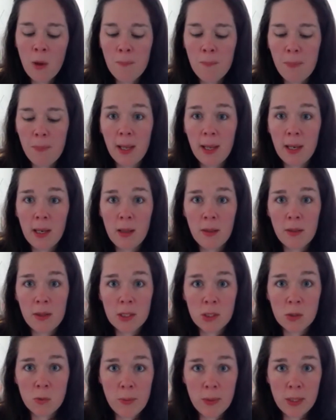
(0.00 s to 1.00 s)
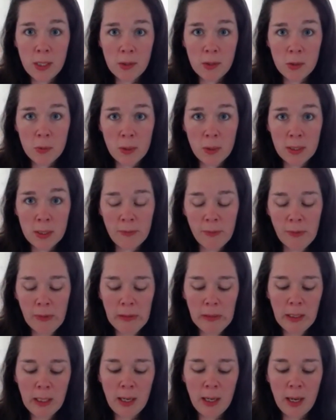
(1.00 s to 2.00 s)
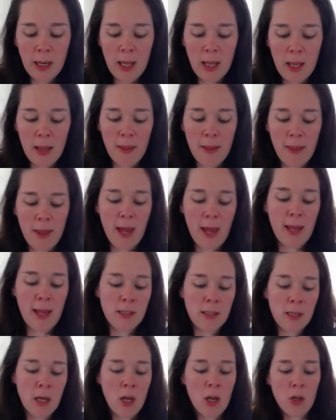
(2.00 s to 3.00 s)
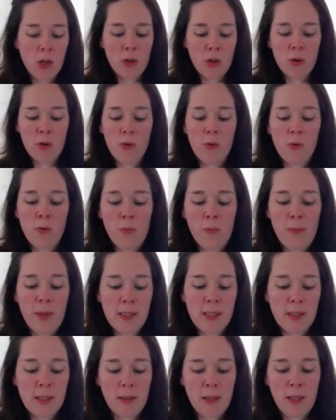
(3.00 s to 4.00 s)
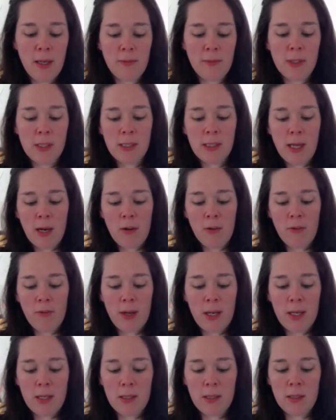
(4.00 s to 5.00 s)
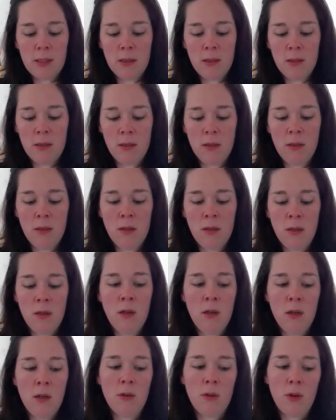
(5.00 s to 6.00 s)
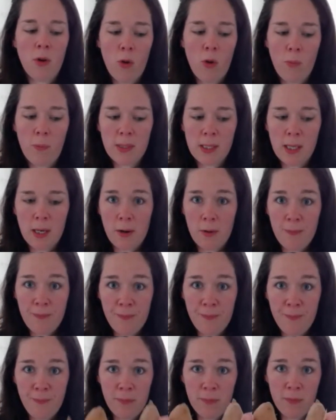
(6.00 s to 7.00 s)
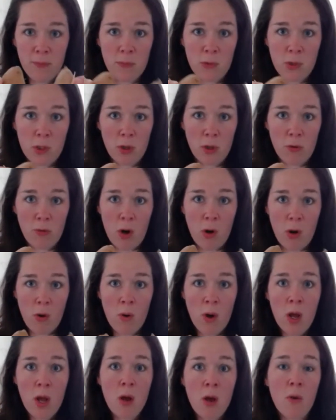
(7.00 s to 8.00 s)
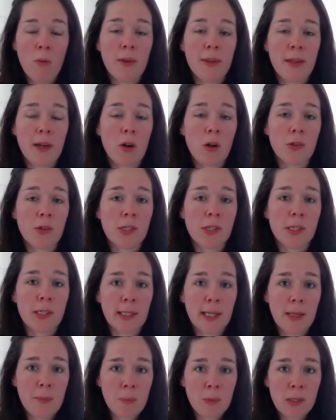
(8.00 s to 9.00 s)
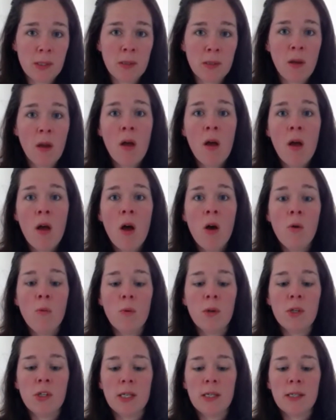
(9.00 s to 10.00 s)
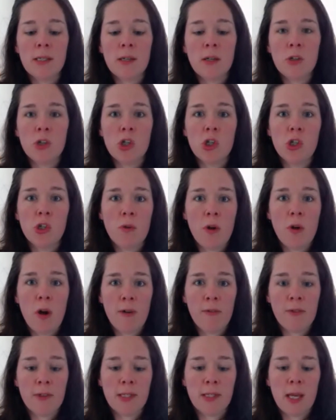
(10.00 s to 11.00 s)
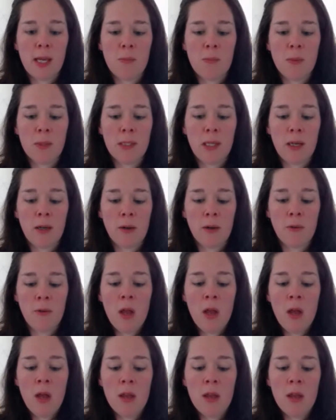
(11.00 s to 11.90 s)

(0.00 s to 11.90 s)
But the sweet potatoes work differently in that you basically have to sacrifice the whole potato to grow what they call slips, which is a shoot off the side of the potato.